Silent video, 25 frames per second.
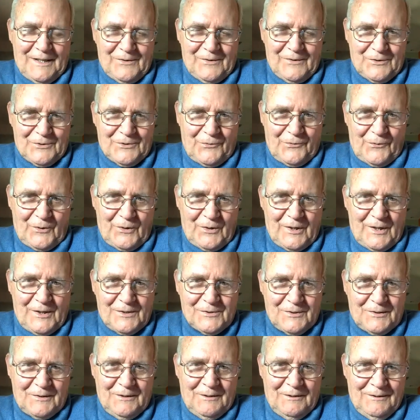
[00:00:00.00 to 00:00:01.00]
for us
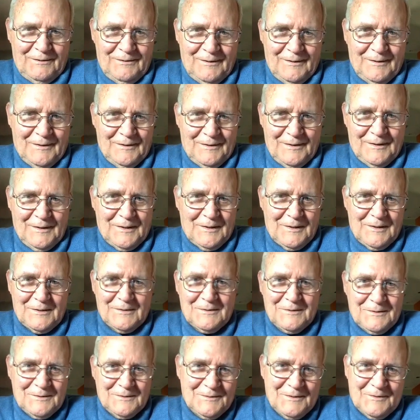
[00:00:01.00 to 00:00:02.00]
uh,
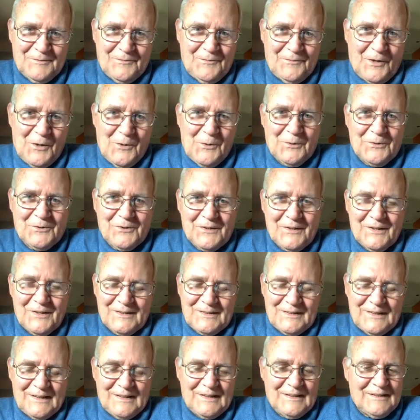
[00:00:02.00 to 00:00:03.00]
folks
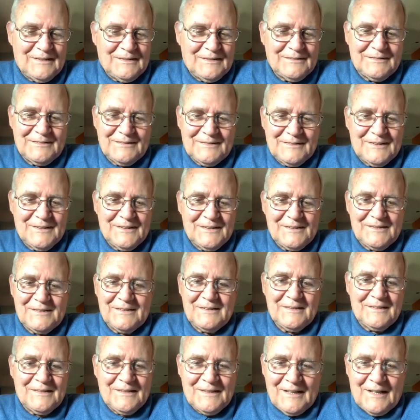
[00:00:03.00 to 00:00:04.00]
that just
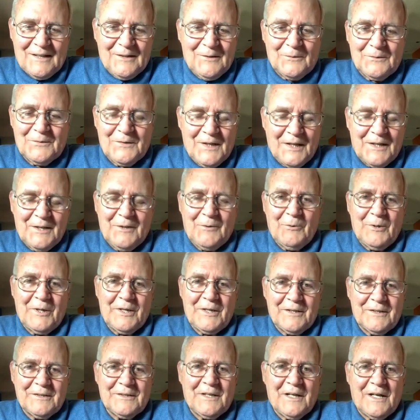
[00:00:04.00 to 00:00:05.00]
I don't think
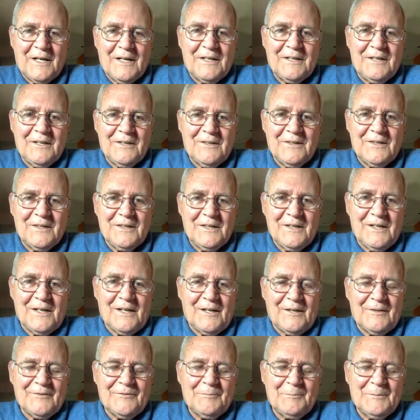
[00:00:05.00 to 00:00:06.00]
we can thank you
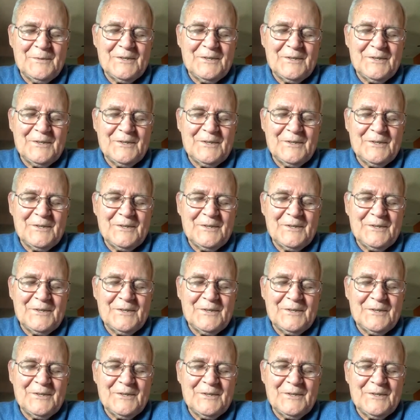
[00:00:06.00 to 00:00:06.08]
enough.